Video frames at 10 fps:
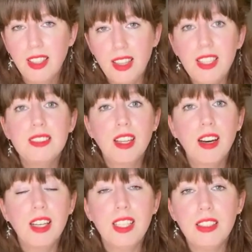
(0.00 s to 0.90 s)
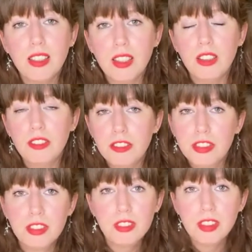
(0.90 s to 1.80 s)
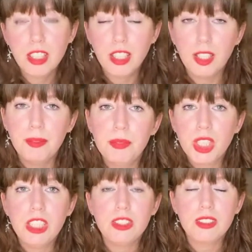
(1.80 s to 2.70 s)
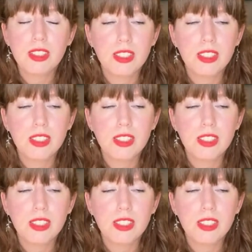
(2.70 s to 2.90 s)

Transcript: these kind of changes in our